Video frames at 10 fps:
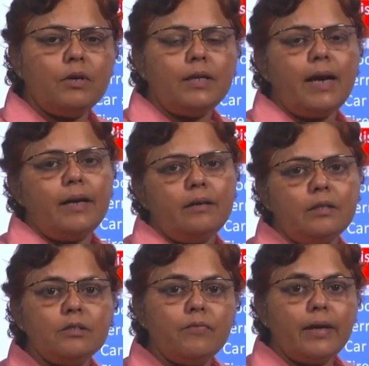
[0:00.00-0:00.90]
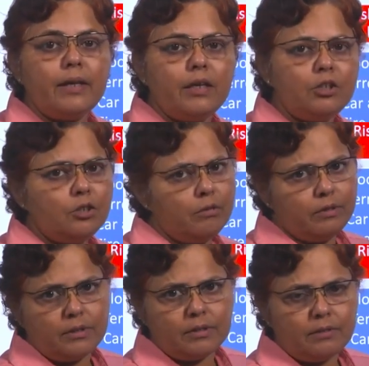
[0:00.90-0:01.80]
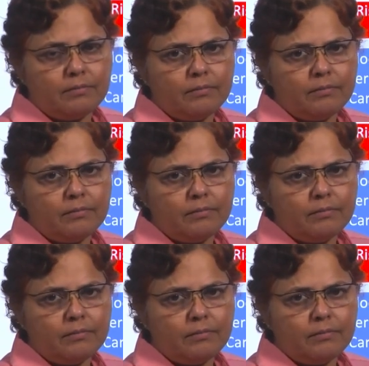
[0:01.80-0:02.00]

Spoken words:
one handles financial risk.